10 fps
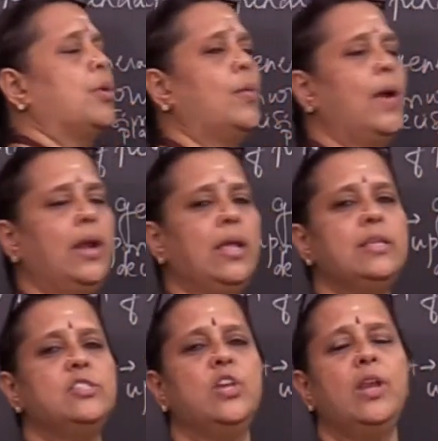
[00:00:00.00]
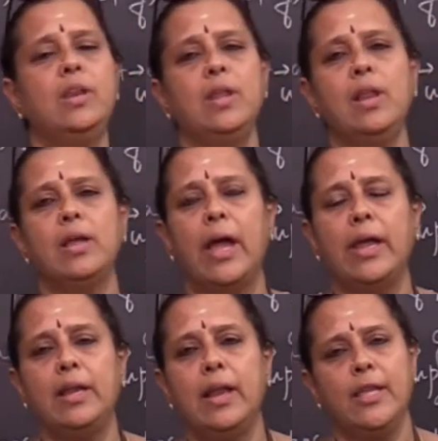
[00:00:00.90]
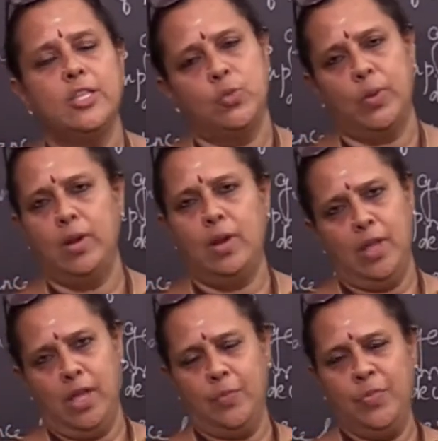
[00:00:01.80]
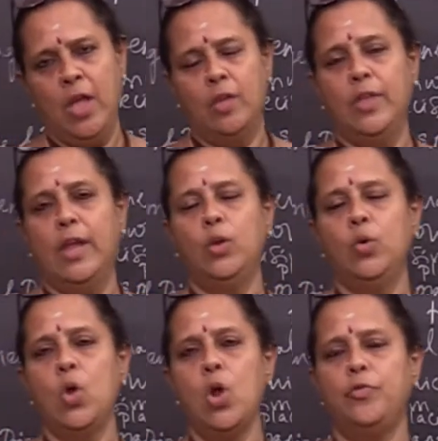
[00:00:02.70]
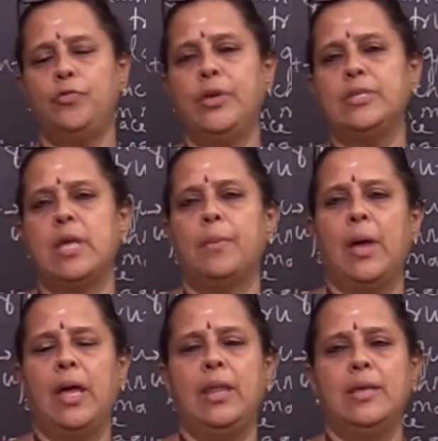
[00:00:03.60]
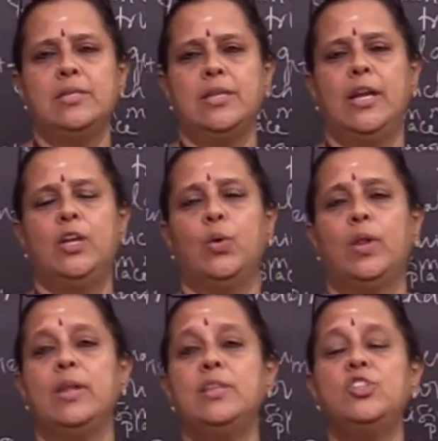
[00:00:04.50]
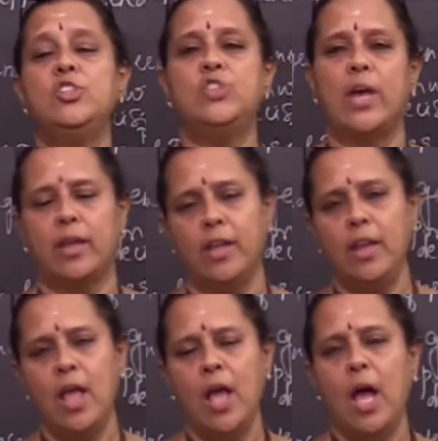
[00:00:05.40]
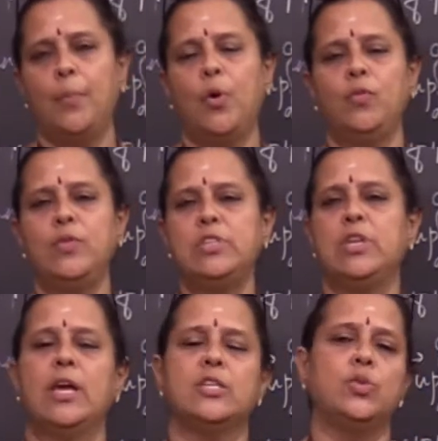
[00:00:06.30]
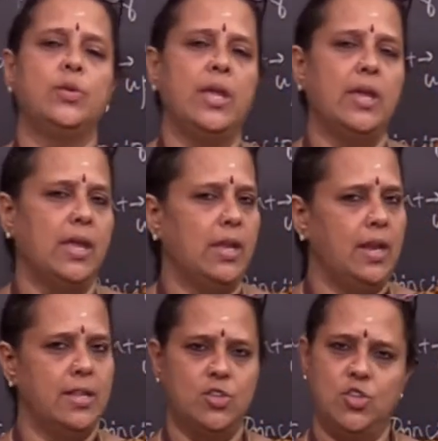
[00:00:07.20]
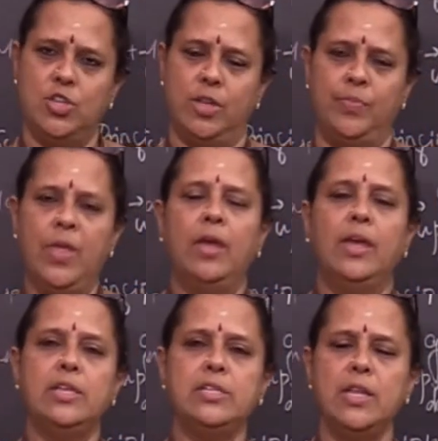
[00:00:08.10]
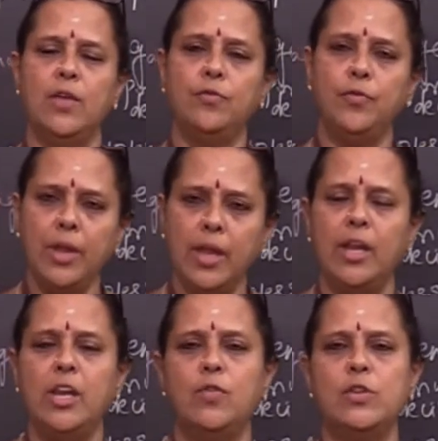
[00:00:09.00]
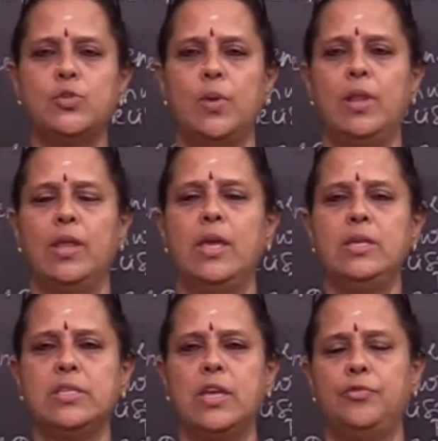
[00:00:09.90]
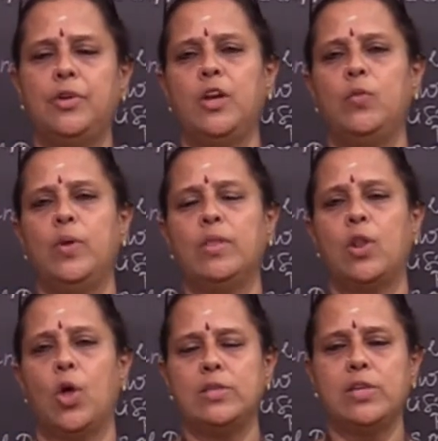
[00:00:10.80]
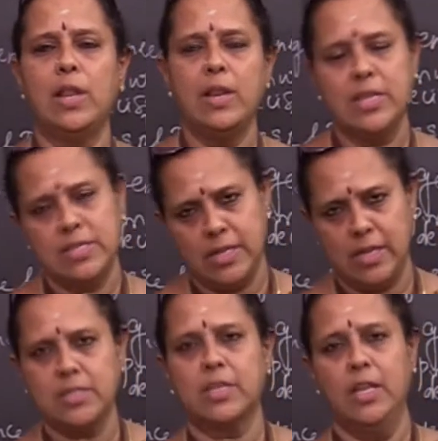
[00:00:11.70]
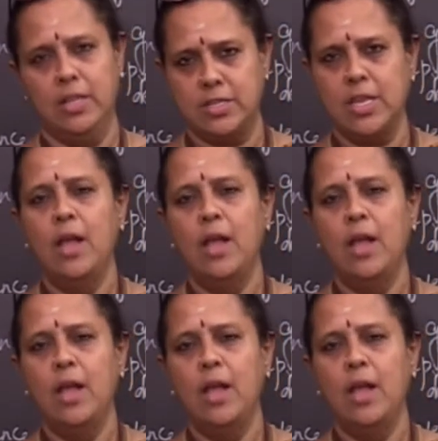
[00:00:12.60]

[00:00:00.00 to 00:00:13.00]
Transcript: providing general guidelines only. They do not fix a manager into a rigid jacket upon which he has to take any decision. Each and every individual is gifted with logical reasoning skills.